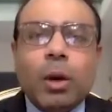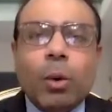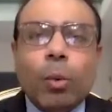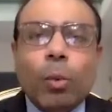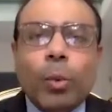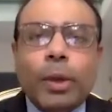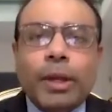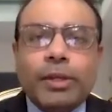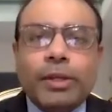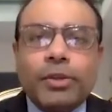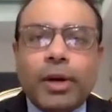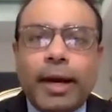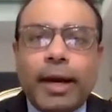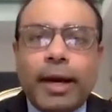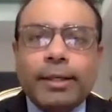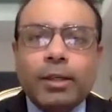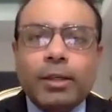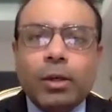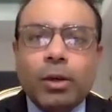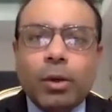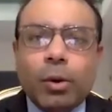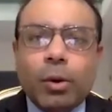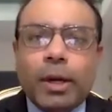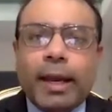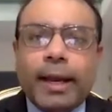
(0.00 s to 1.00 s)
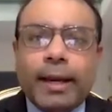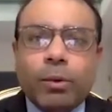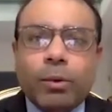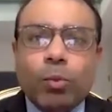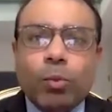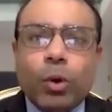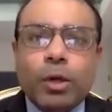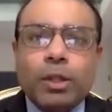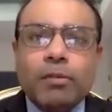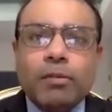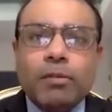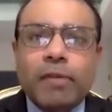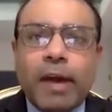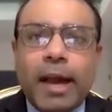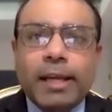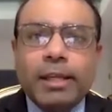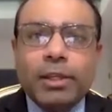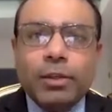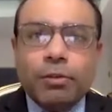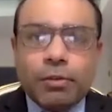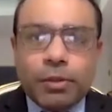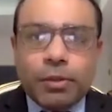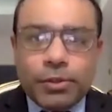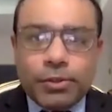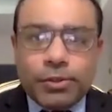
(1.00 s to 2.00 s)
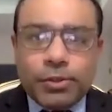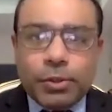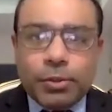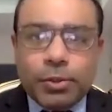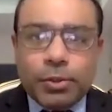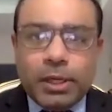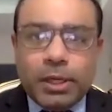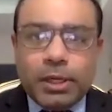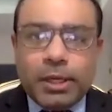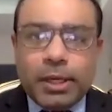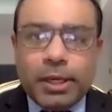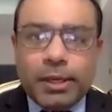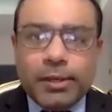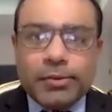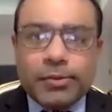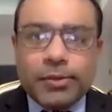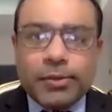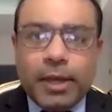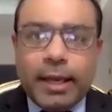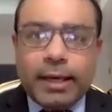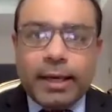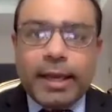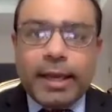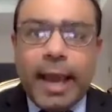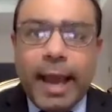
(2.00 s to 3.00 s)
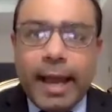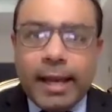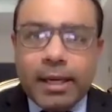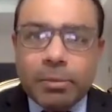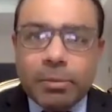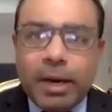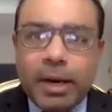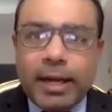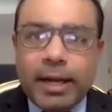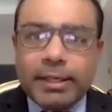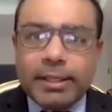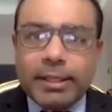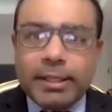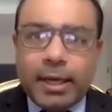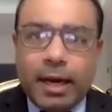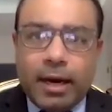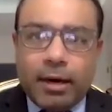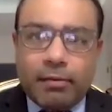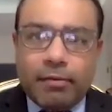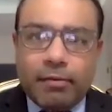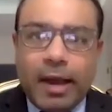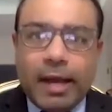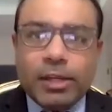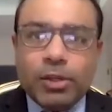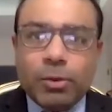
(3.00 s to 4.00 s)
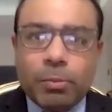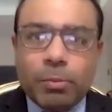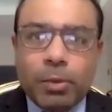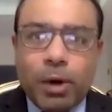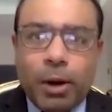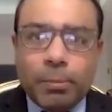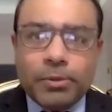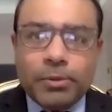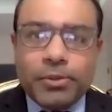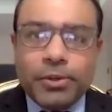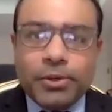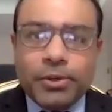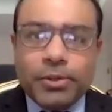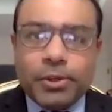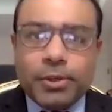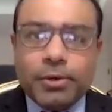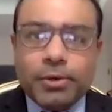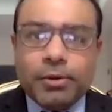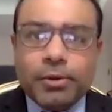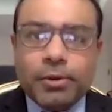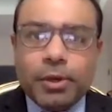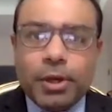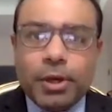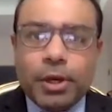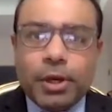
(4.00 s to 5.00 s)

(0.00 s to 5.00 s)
we tried to look at what the value for the student is and calibrated our value proposition